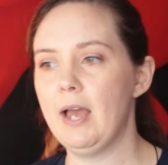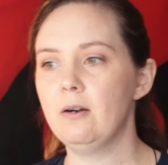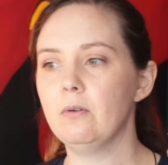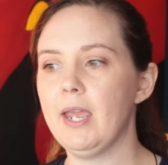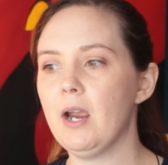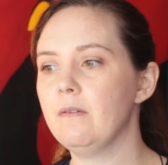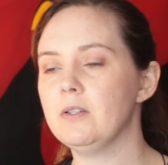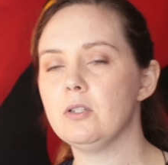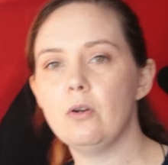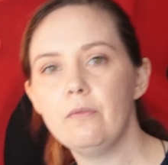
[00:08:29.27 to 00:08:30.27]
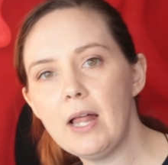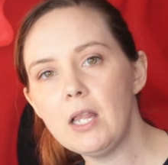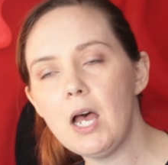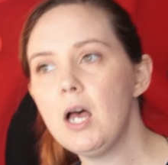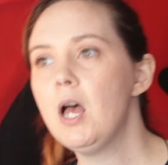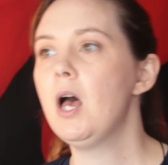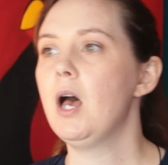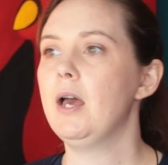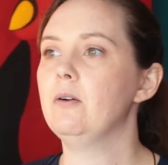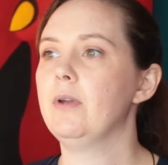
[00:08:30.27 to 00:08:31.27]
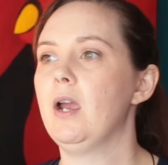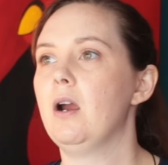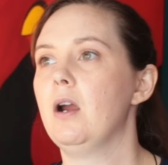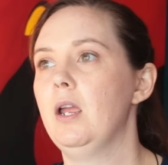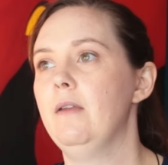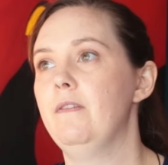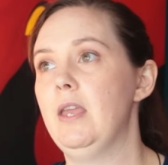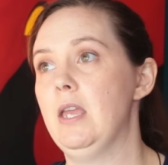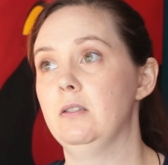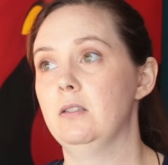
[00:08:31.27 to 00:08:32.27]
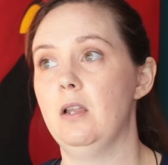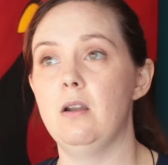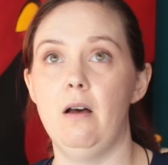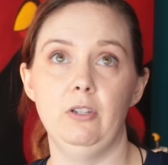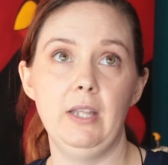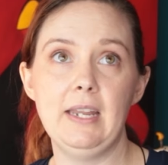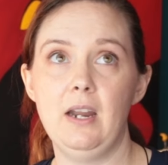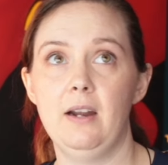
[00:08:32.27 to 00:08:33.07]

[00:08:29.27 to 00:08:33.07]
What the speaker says: I don't care if it's a novella, I don't care if it's a novelette,